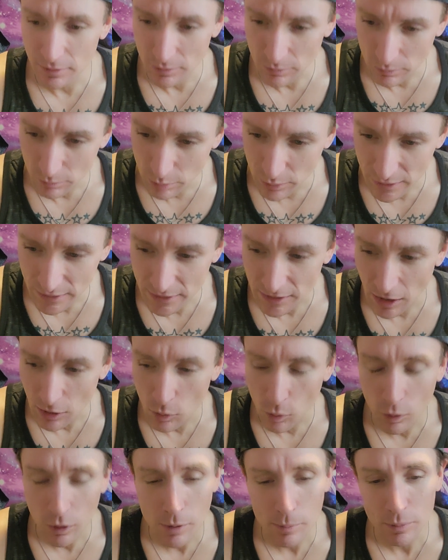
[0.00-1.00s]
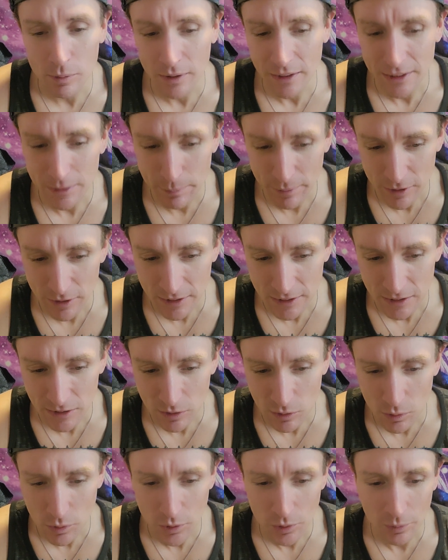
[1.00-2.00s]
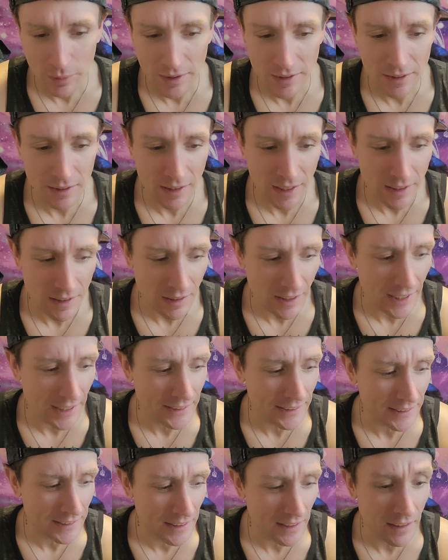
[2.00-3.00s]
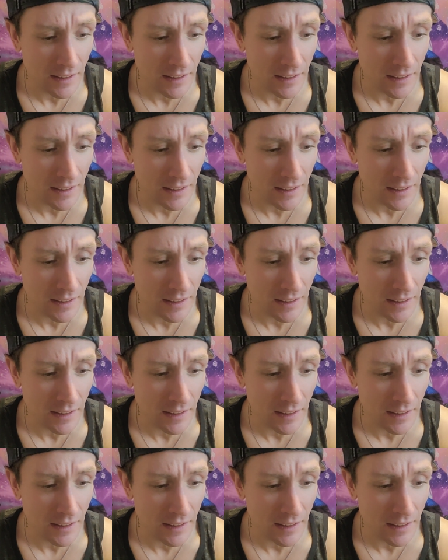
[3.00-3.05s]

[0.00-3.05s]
was a horrible experience to go through, and it's